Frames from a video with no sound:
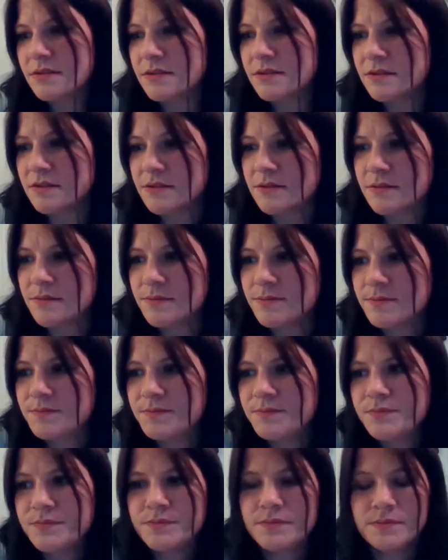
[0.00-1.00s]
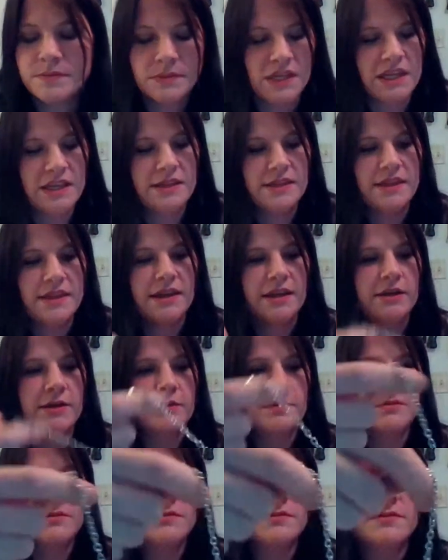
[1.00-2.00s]
um, in they go
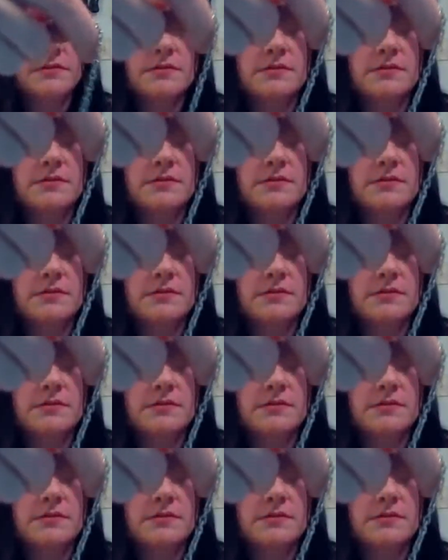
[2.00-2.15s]
all